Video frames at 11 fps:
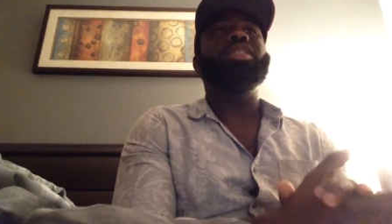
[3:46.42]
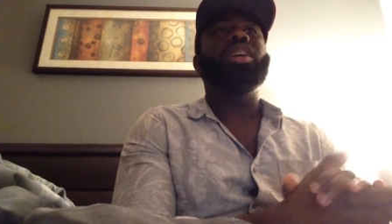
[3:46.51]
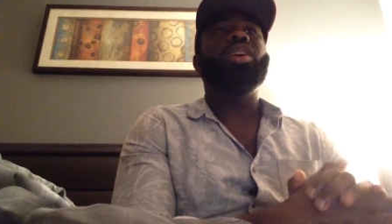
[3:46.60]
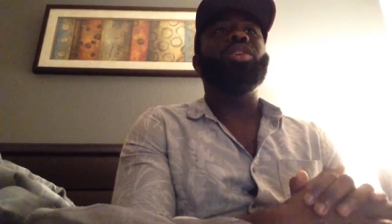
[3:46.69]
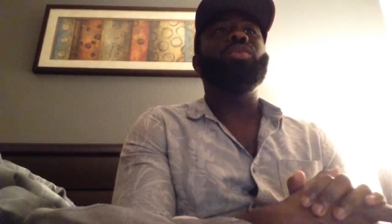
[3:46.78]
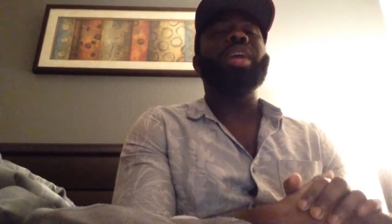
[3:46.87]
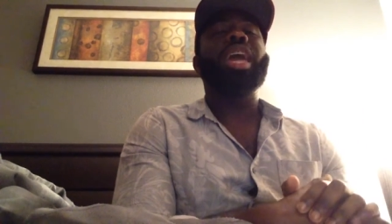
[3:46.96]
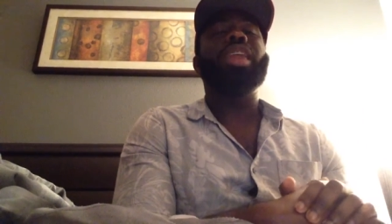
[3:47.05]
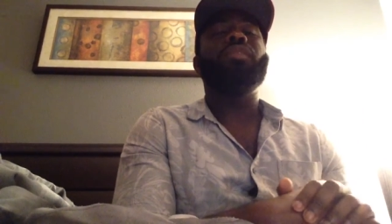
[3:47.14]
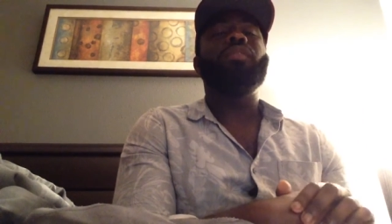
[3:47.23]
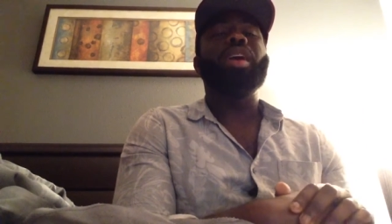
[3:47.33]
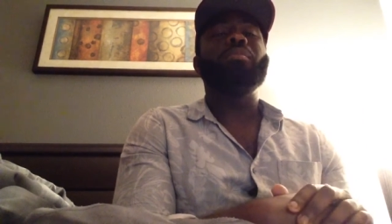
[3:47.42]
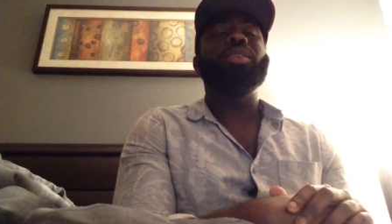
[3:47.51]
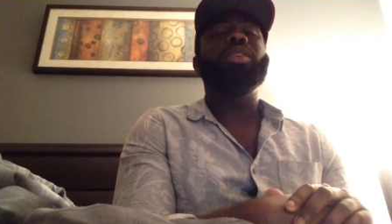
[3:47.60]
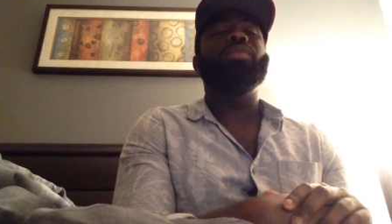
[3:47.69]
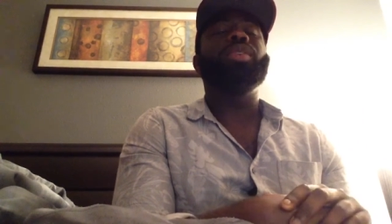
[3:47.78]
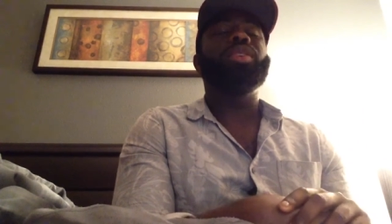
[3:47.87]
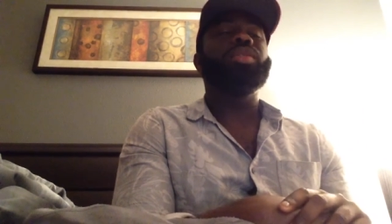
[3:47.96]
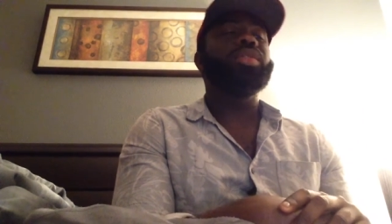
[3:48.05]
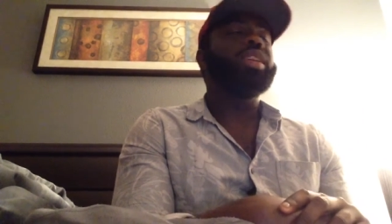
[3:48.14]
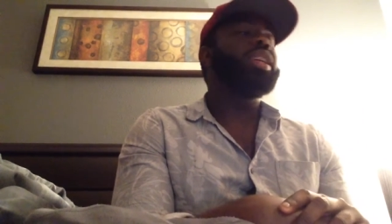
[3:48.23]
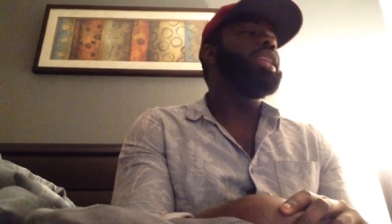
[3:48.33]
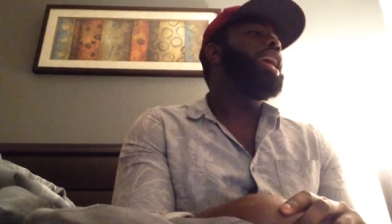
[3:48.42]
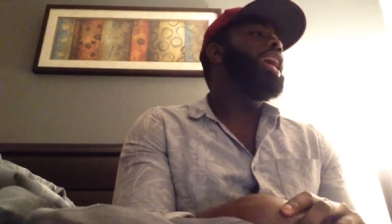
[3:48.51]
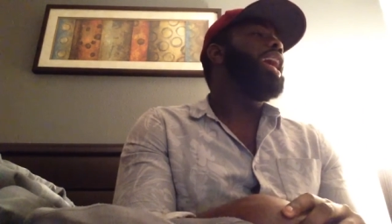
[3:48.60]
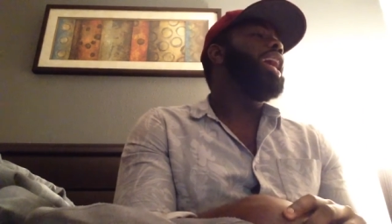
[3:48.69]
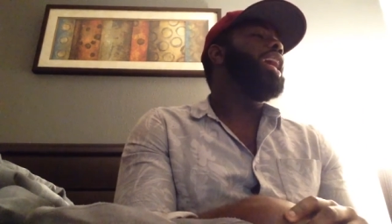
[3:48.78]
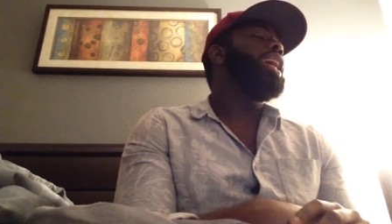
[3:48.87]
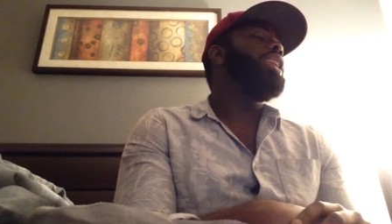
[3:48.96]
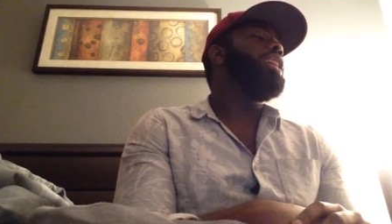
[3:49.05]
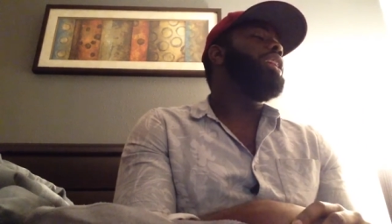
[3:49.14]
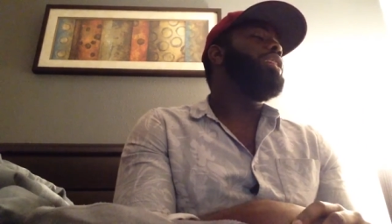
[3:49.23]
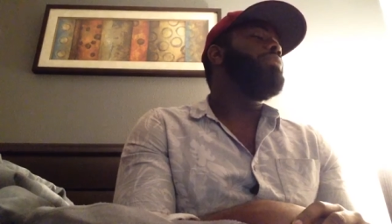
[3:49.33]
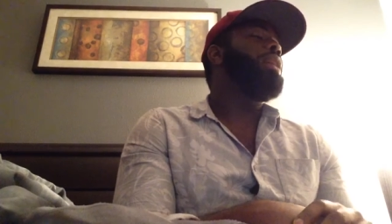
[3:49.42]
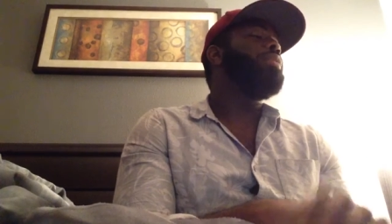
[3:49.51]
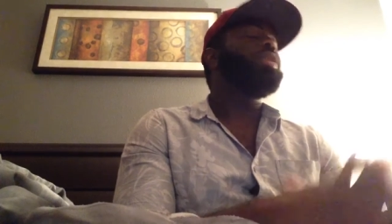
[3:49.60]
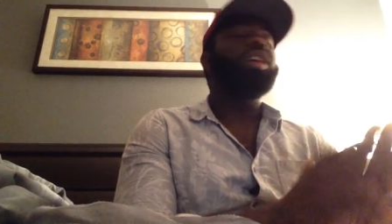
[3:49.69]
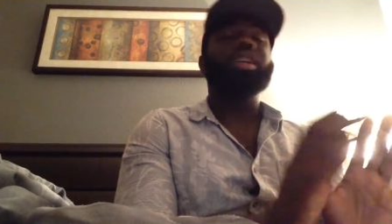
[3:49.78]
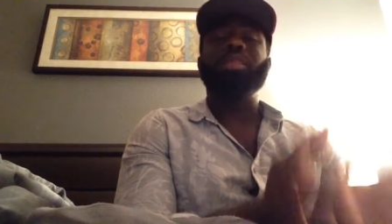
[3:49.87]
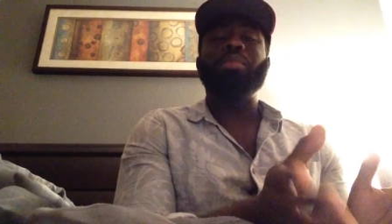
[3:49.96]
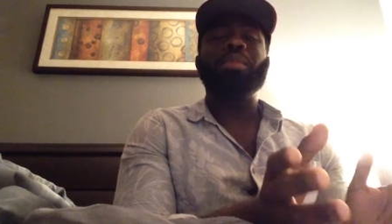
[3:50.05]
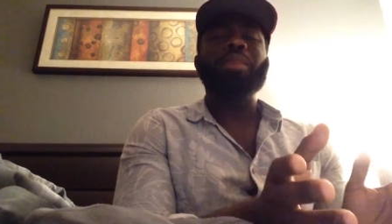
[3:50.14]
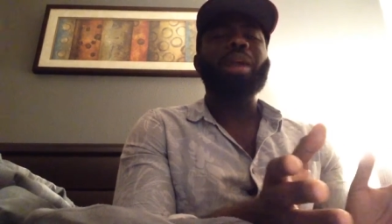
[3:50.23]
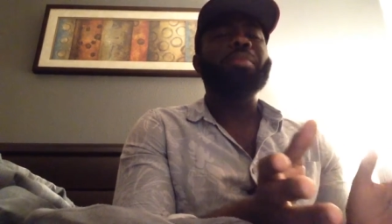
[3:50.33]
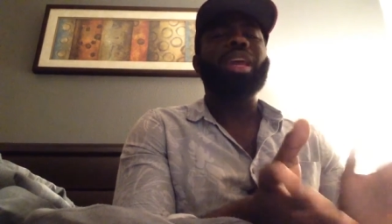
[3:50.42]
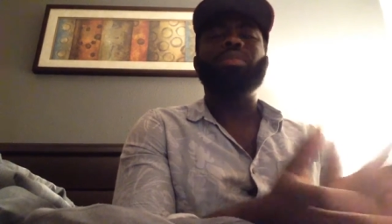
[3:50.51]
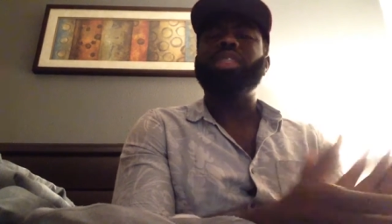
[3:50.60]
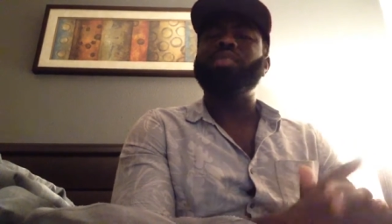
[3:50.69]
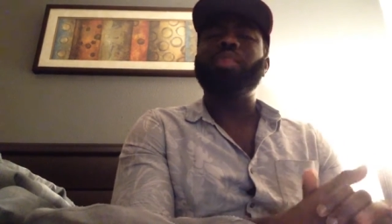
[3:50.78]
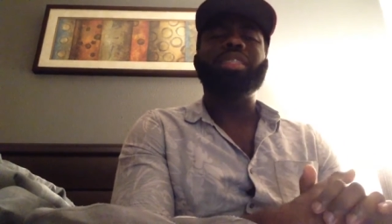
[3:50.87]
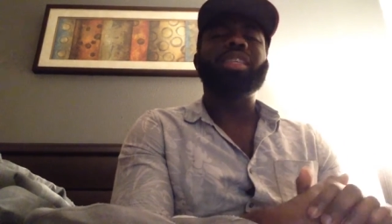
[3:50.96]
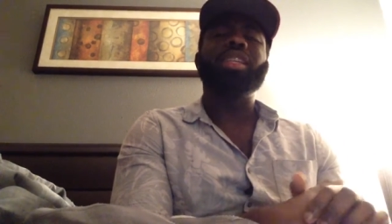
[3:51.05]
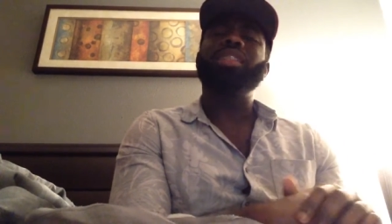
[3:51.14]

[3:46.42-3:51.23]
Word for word: ago, we had a family reunion. And um, I was talking to my mom, and I was just basically